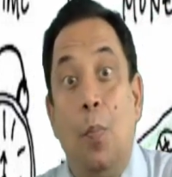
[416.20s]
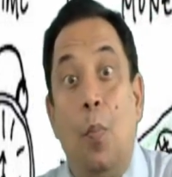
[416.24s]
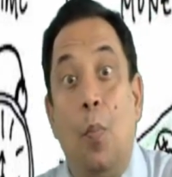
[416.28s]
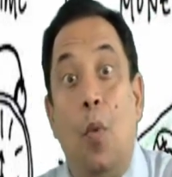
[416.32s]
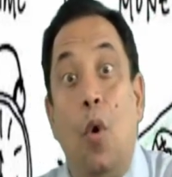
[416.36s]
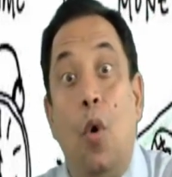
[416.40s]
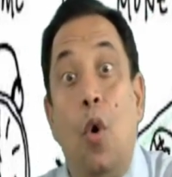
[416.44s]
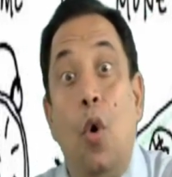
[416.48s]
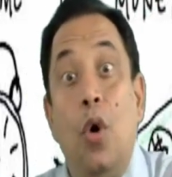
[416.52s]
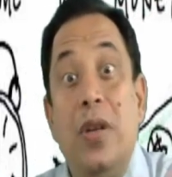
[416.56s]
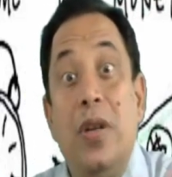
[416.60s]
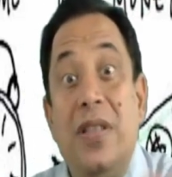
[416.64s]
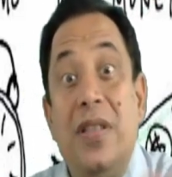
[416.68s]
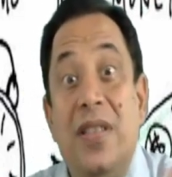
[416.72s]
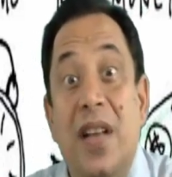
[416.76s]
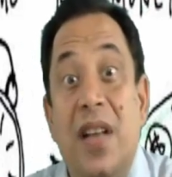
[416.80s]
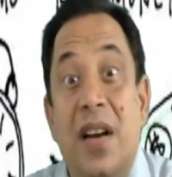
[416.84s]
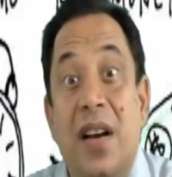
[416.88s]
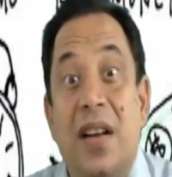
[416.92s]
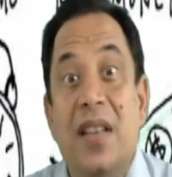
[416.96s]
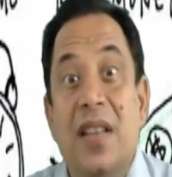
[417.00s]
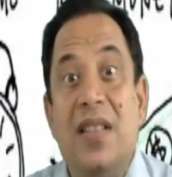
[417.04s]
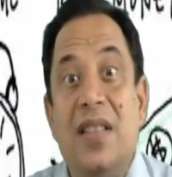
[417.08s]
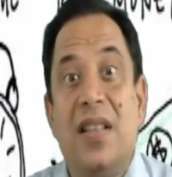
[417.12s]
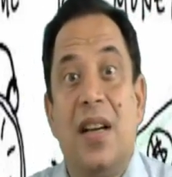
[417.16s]
more is the
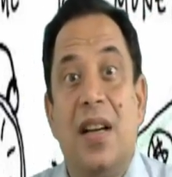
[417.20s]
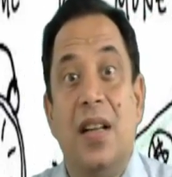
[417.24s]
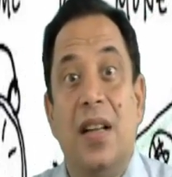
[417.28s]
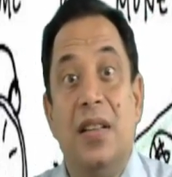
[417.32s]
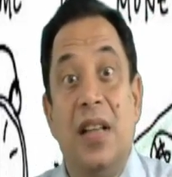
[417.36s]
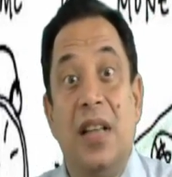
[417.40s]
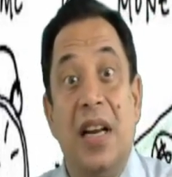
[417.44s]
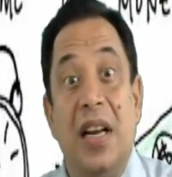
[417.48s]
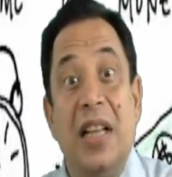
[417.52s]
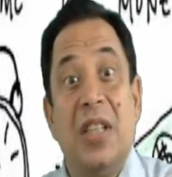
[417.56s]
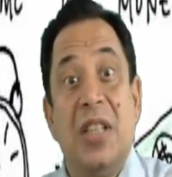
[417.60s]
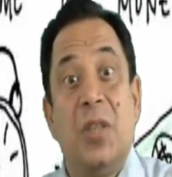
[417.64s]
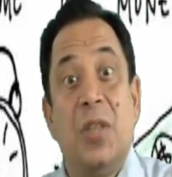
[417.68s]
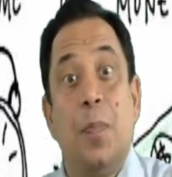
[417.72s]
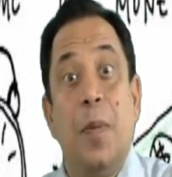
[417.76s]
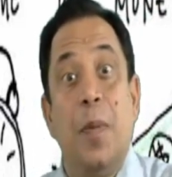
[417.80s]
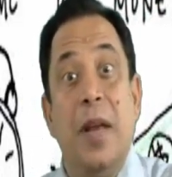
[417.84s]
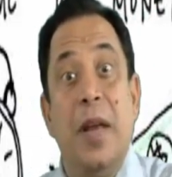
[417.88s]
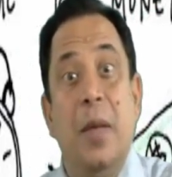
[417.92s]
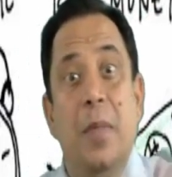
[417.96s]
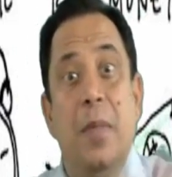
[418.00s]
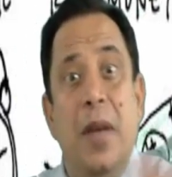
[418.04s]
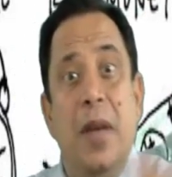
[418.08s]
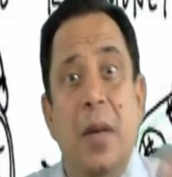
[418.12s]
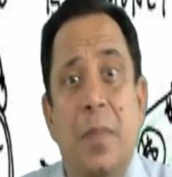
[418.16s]
risk. The risk
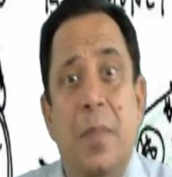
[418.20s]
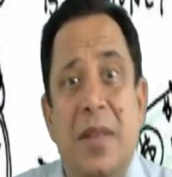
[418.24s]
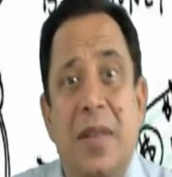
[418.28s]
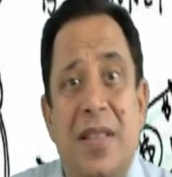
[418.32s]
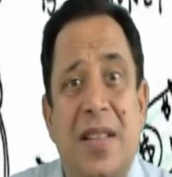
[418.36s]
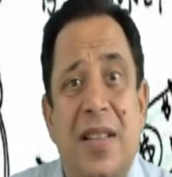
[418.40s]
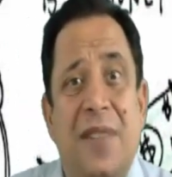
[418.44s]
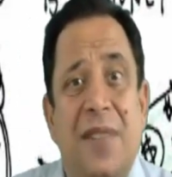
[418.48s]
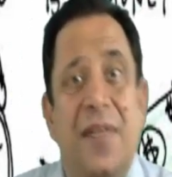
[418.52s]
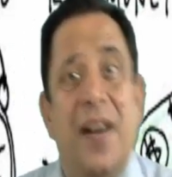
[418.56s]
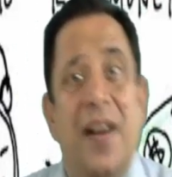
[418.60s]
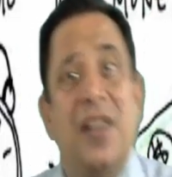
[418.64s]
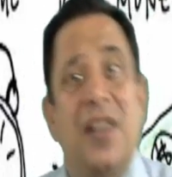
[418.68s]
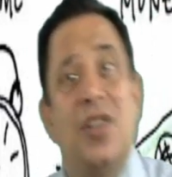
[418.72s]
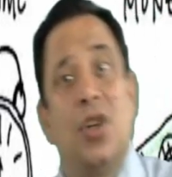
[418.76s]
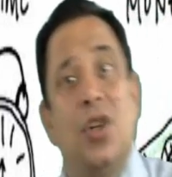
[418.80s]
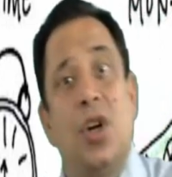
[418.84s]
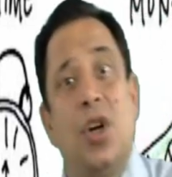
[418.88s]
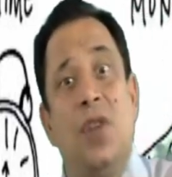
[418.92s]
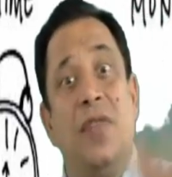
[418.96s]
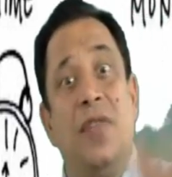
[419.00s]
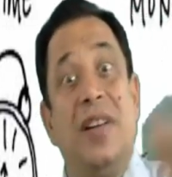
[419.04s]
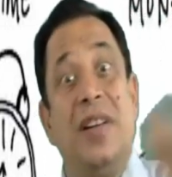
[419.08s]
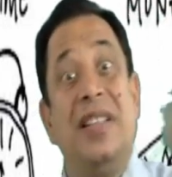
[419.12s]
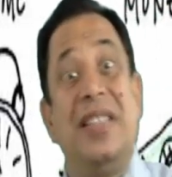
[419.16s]
premium is the function
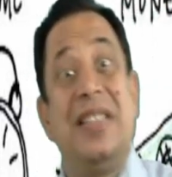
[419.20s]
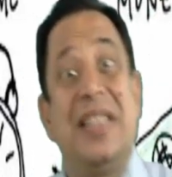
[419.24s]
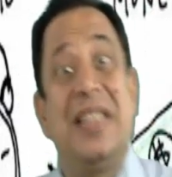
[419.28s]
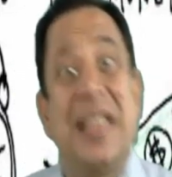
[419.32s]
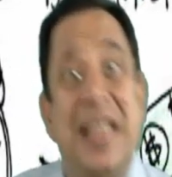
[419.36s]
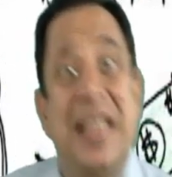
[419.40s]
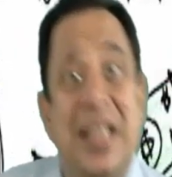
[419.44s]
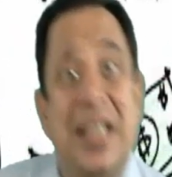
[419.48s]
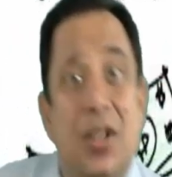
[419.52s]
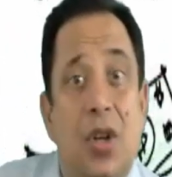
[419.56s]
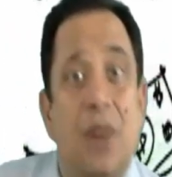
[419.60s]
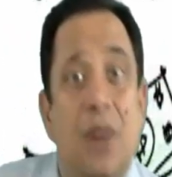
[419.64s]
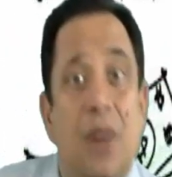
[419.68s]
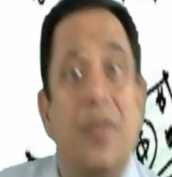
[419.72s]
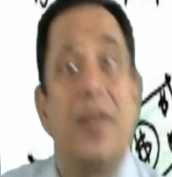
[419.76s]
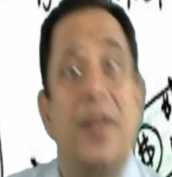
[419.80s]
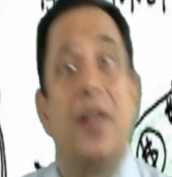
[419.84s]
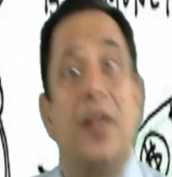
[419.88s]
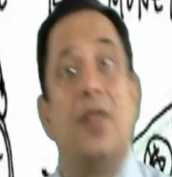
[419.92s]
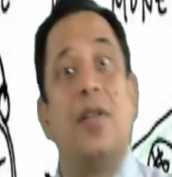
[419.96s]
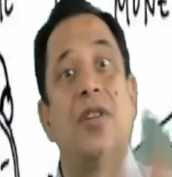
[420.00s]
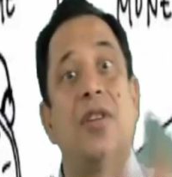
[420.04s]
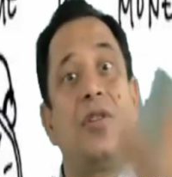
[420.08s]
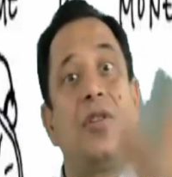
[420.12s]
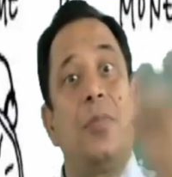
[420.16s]
of riskiness of an
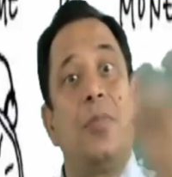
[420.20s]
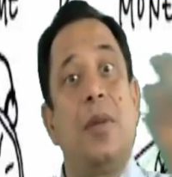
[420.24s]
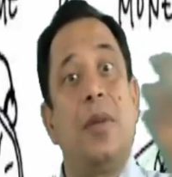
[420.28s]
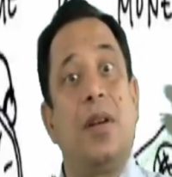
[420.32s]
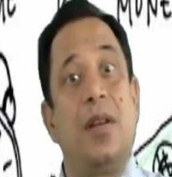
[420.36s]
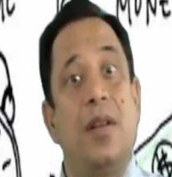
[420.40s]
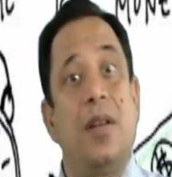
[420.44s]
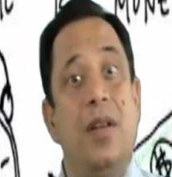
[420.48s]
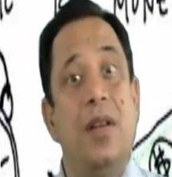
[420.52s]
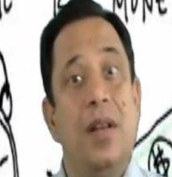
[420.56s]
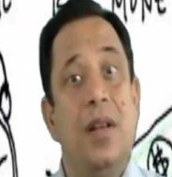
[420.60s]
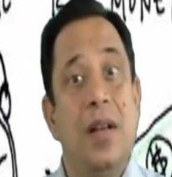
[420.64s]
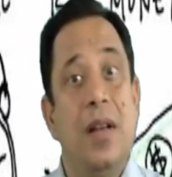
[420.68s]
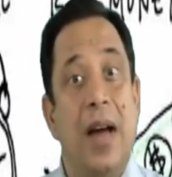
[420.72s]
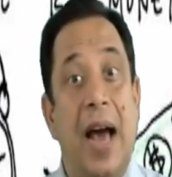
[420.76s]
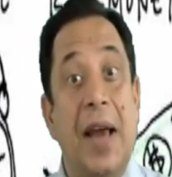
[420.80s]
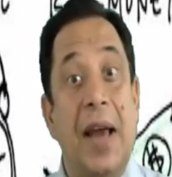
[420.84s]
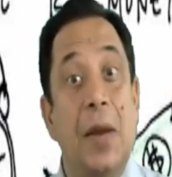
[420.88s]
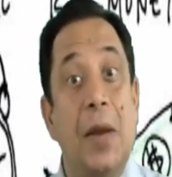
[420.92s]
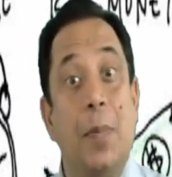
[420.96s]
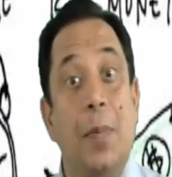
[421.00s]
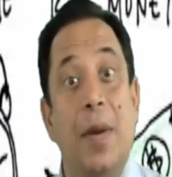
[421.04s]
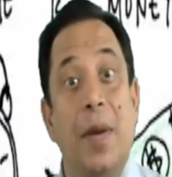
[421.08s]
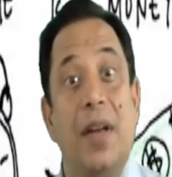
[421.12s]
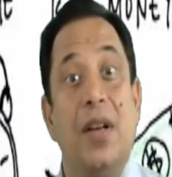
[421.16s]
investment.
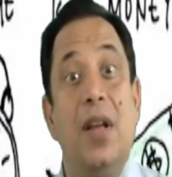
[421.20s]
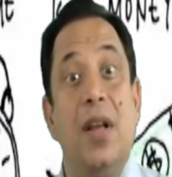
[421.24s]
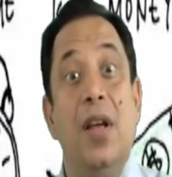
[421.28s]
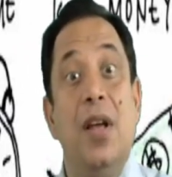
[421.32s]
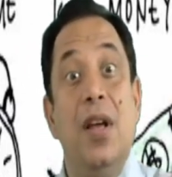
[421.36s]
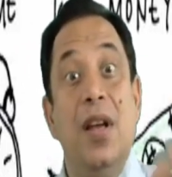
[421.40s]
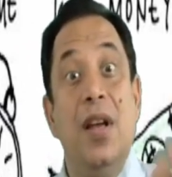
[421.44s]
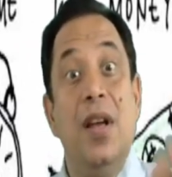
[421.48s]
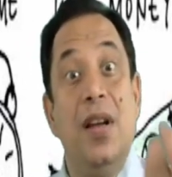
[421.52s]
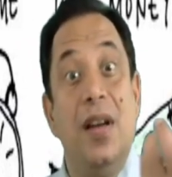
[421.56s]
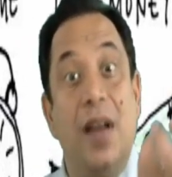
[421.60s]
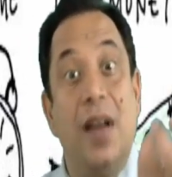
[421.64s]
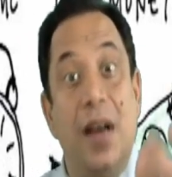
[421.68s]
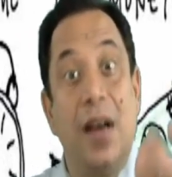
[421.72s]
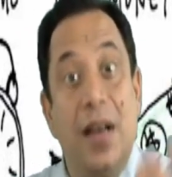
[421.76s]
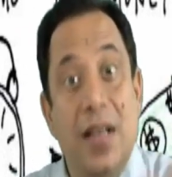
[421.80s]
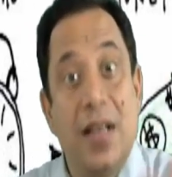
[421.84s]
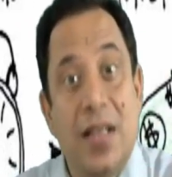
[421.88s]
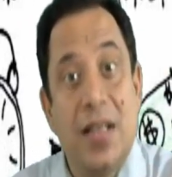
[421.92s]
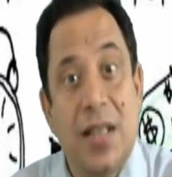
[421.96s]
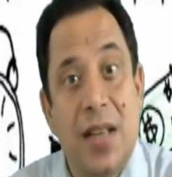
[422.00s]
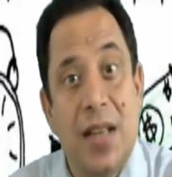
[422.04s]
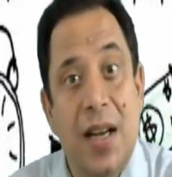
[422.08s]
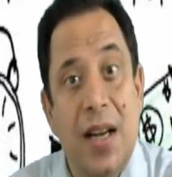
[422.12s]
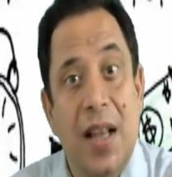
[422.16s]
I repeat,
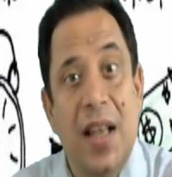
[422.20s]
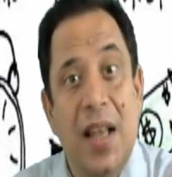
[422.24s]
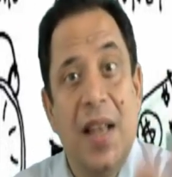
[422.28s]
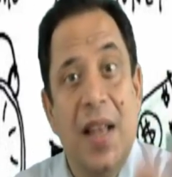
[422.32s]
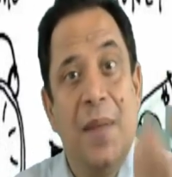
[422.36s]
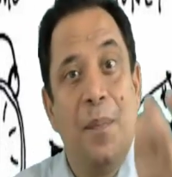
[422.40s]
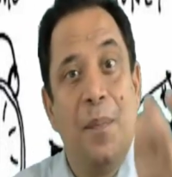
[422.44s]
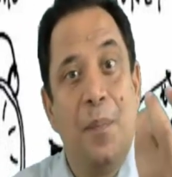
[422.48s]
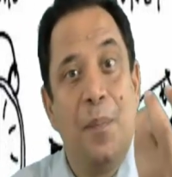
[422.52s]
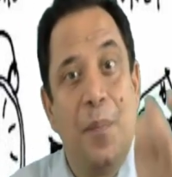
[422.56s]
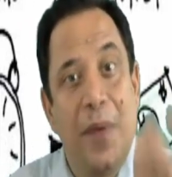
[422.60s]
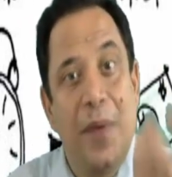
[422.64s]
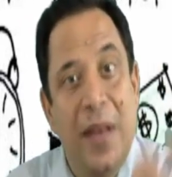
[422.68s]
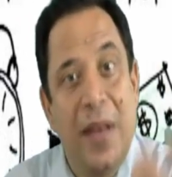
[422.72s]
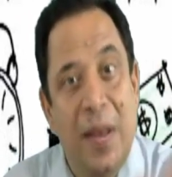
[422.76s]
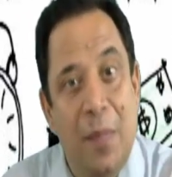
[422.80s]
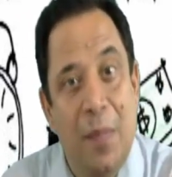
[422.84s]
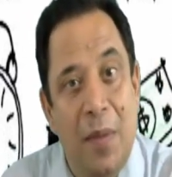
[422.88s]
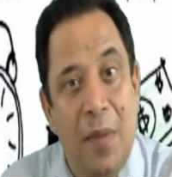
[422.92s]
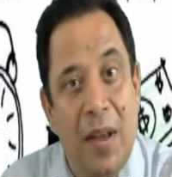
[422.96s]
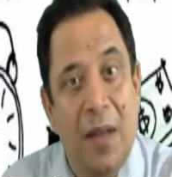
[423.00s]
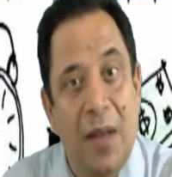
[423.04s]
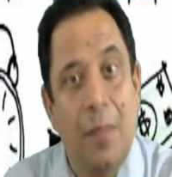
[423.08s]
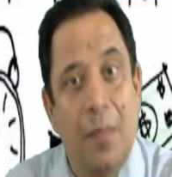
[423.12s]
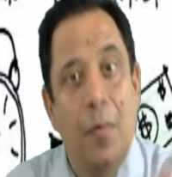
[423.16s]
risk
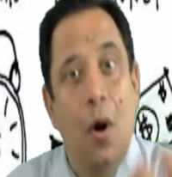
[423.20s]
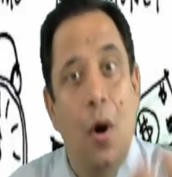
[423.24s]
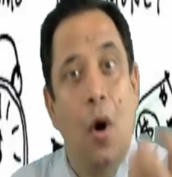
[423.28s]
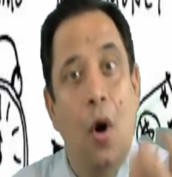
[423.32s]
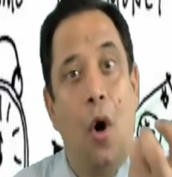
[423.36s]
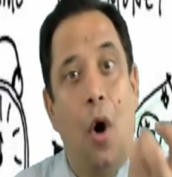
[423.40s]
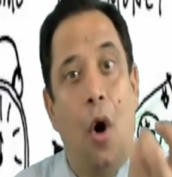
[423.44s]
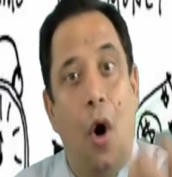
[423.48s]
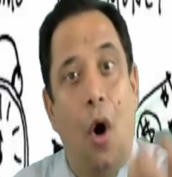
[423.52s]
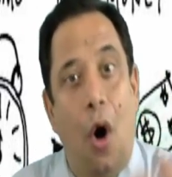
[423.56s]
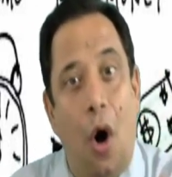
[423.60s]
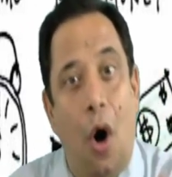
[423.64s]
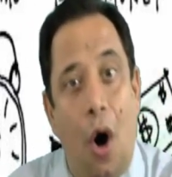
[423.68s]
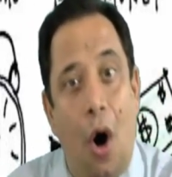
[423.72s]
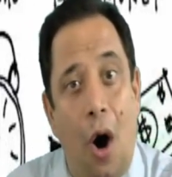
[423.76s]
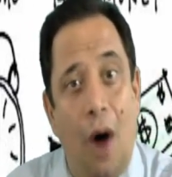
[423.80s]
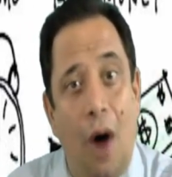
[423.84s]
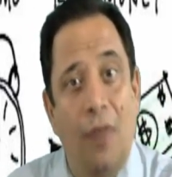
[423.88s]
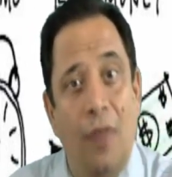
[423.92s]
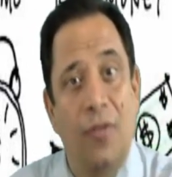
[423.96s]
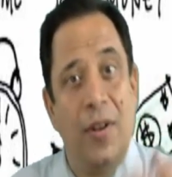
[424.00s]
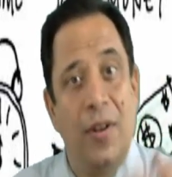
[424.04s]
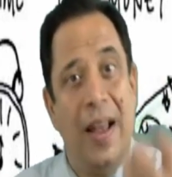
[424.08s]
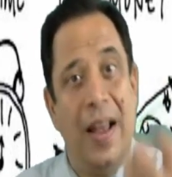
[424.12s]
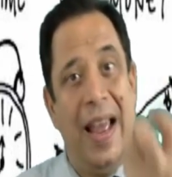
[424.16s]
premium
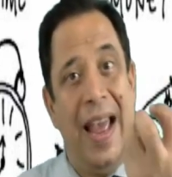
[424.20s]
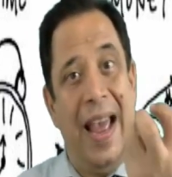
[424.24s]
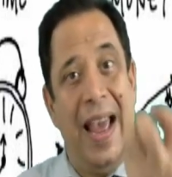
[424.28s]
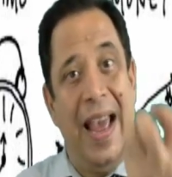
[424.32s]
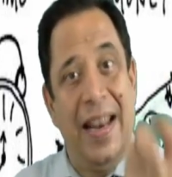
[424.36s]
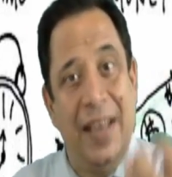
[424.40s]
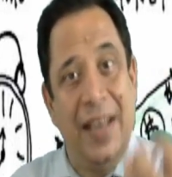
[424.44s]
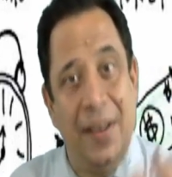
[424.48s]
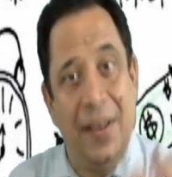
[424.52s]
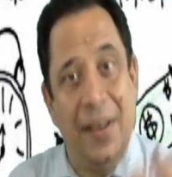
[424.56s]
of an